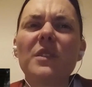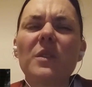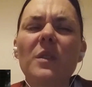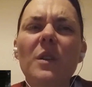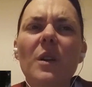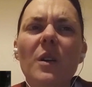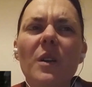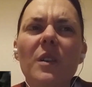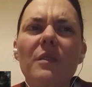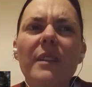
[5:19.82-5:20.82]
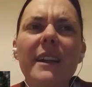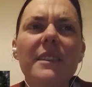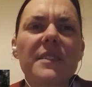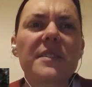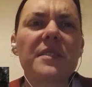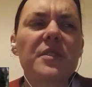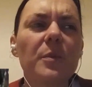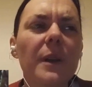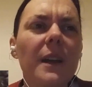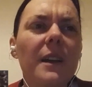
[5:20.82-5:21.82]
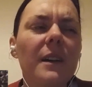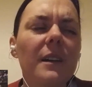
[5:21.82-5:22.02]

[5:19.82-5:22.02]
Oh, right in the stomach.